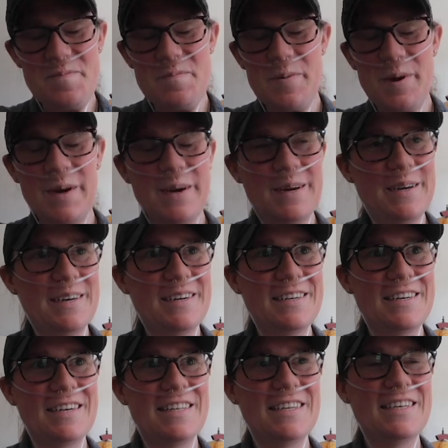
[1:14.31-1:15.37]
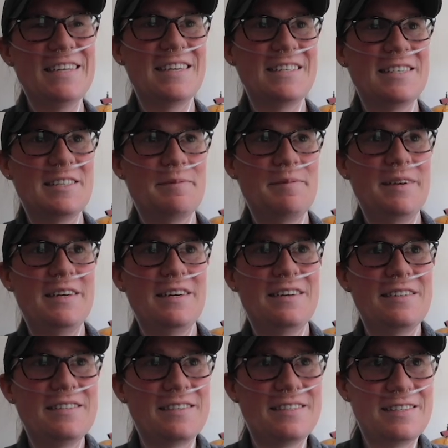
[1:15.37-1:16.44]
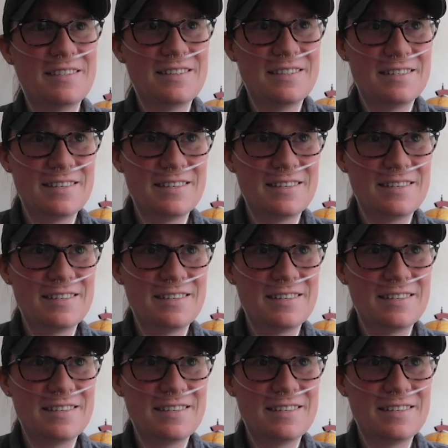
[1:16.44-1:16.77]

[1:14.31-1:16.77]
but I think that's just because